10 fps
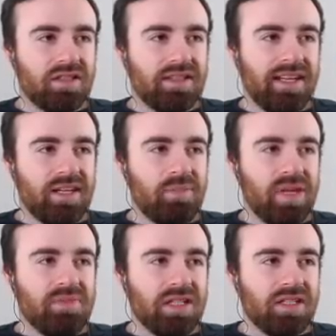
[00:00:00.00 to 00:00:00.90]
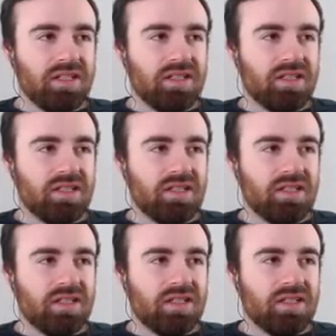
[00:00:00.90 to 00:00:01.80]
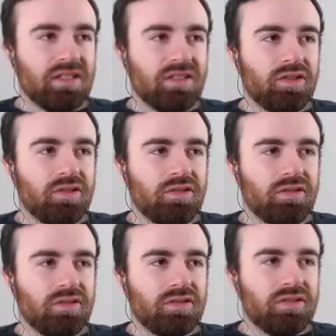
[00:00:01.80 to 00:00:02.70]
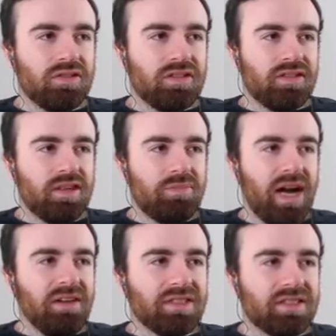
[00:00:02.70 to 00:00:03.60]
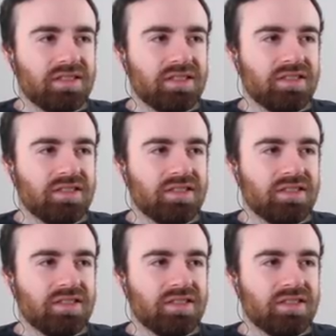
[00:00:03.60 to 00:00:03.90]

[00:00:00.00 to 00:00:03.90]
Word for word: And a baby. Ooh, a bounce.